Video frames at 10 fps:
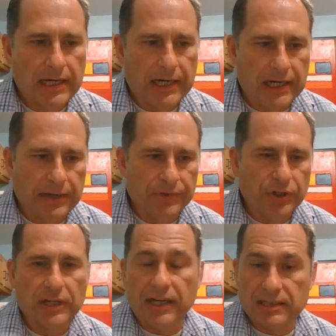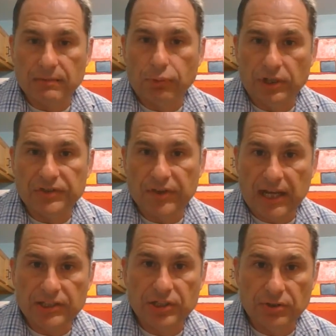you're going to get some points for
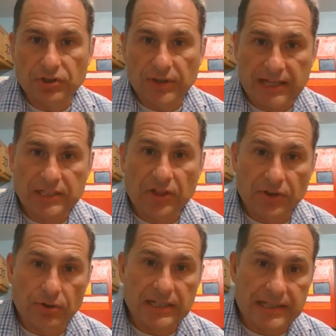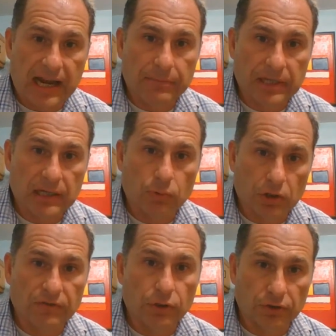that too. So that's the third assignment in
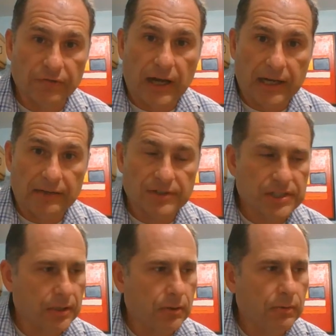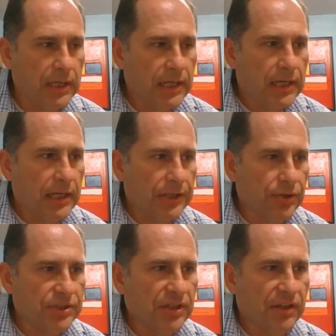work folder 5. So
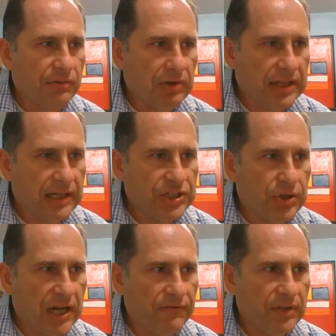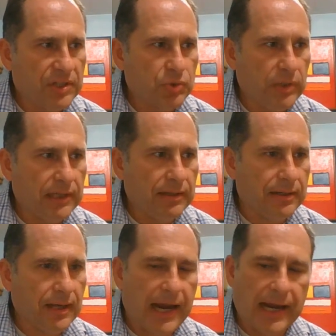those are the 3 things you have for this week.
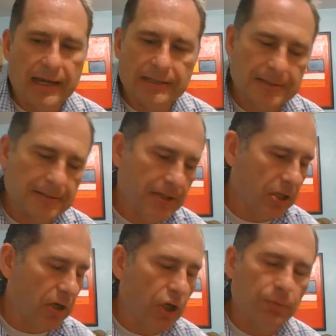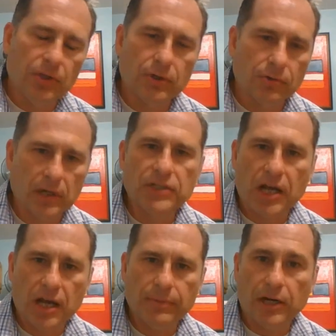And, I hope you do a great
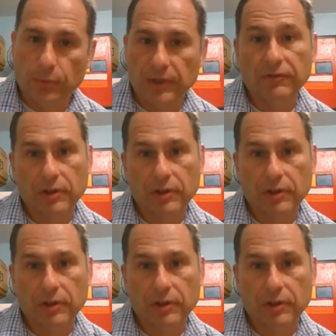job, and I hope you have